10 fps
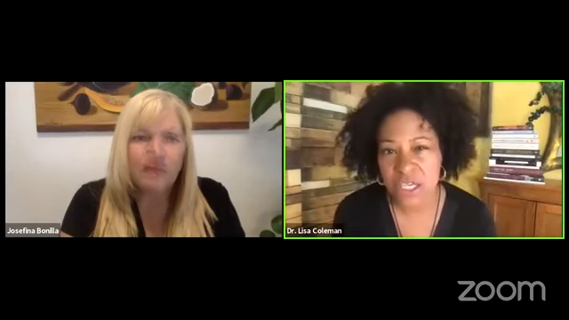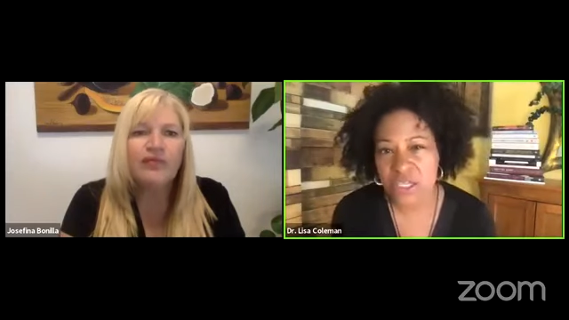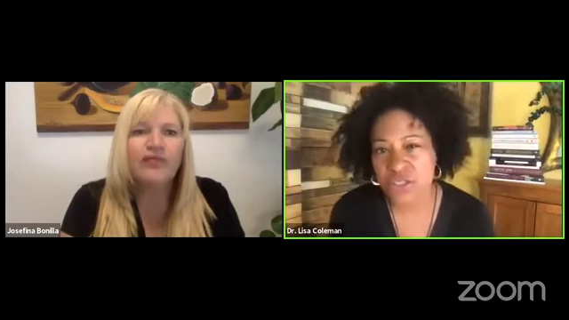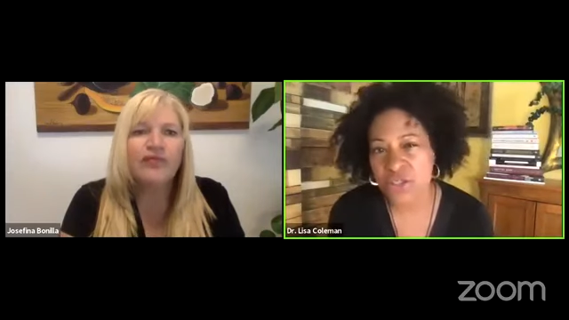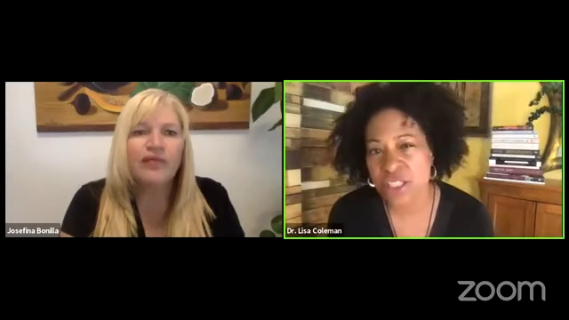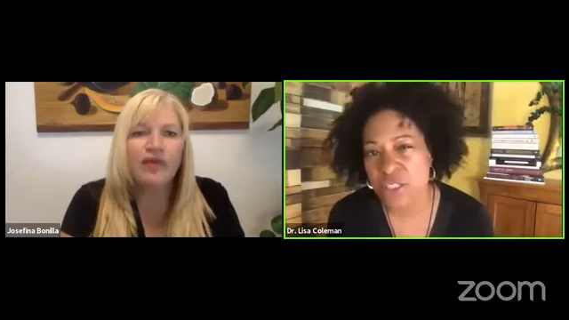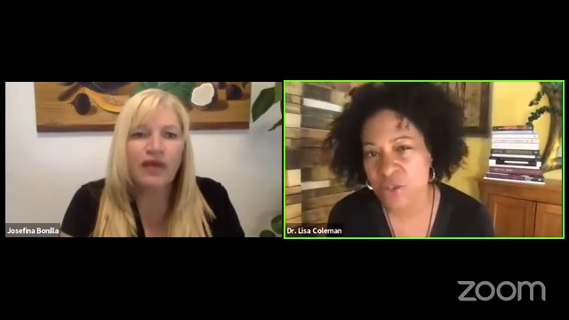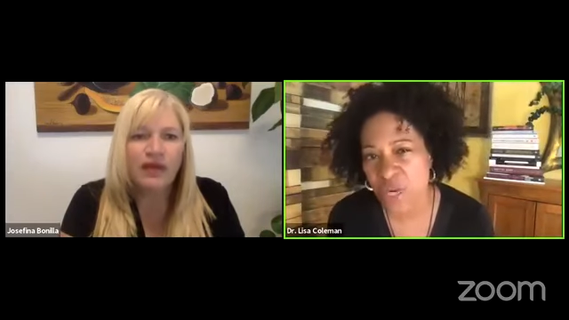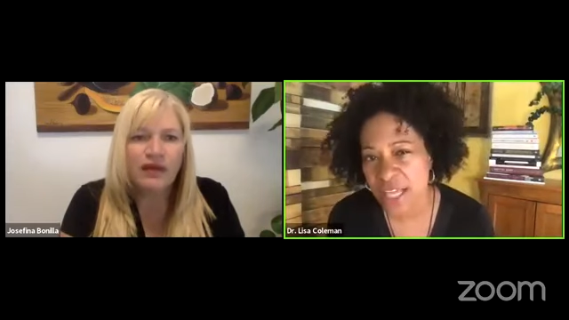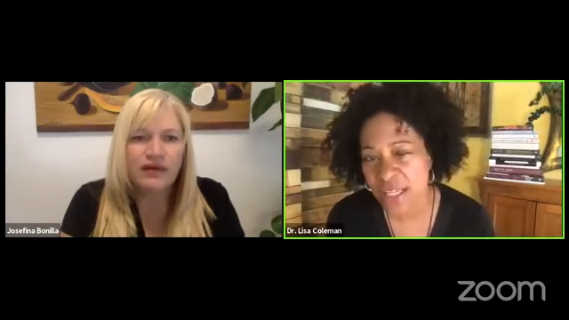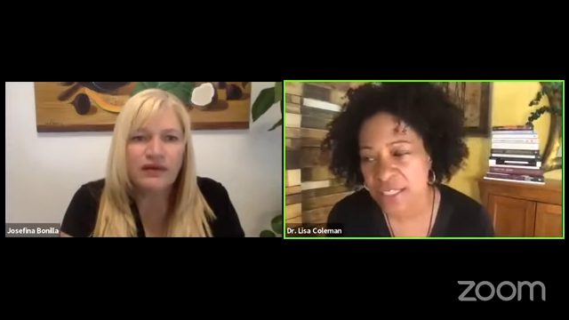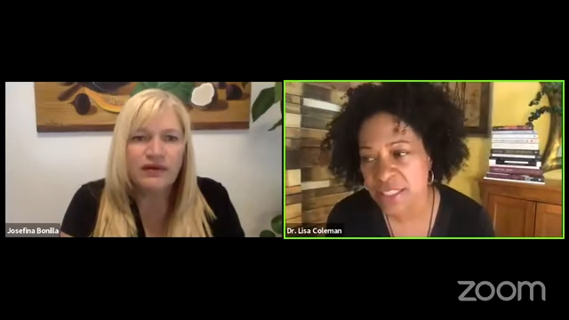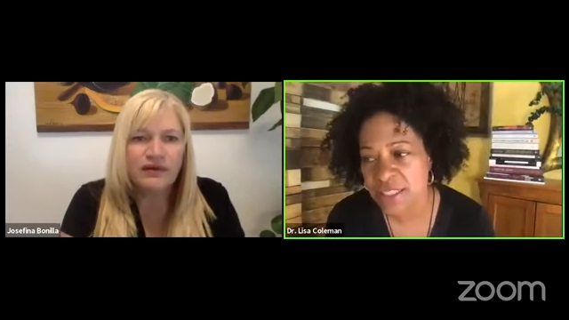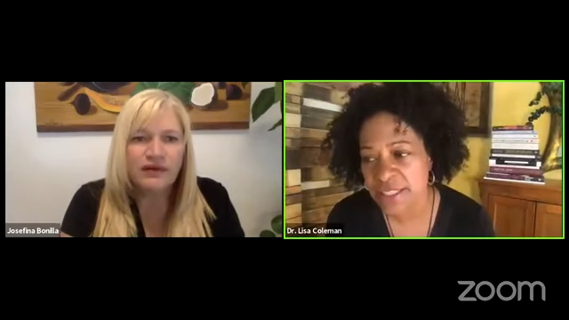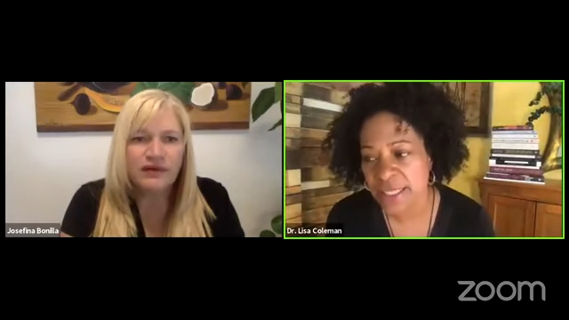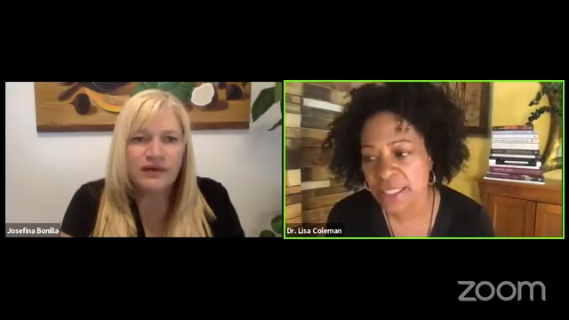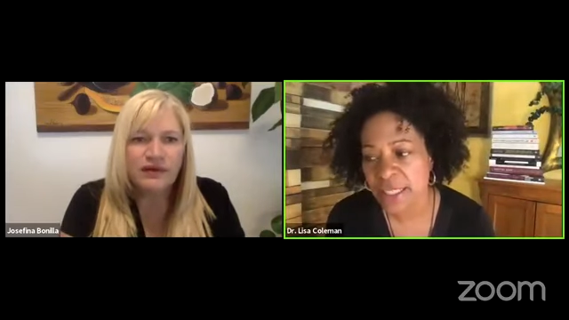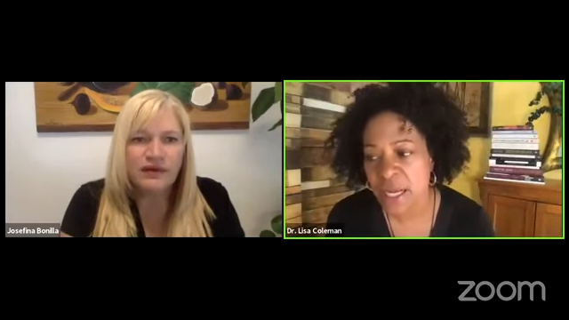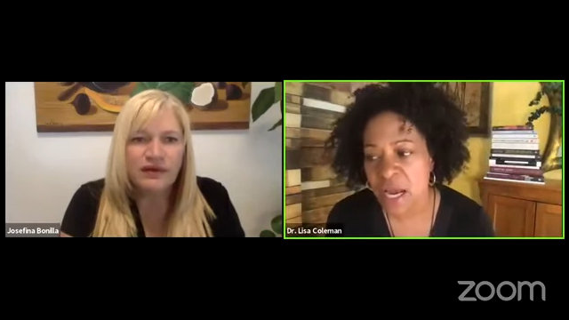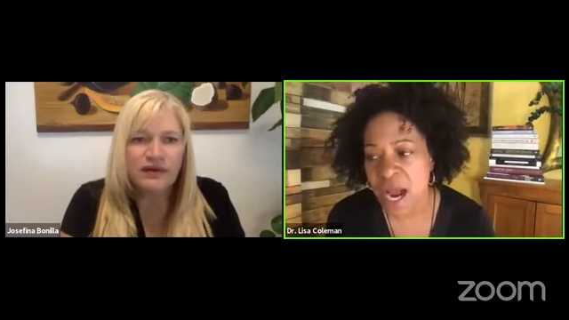Speaker 1: So this is what I like to say.
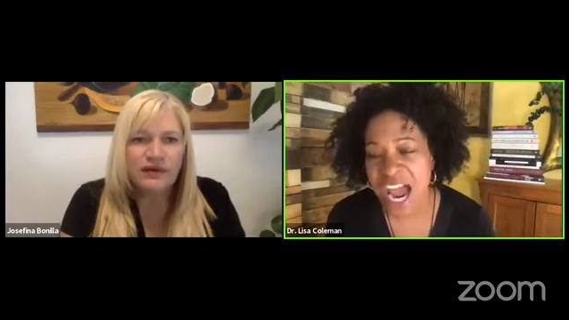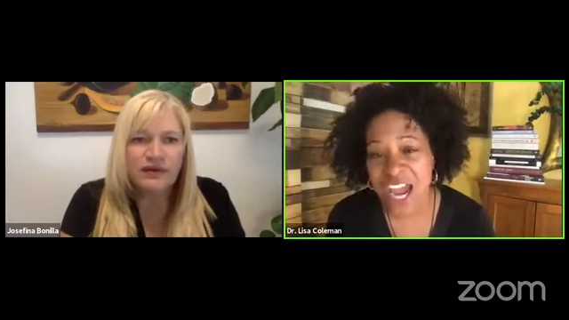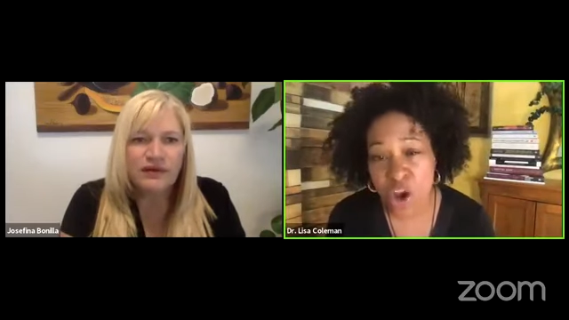I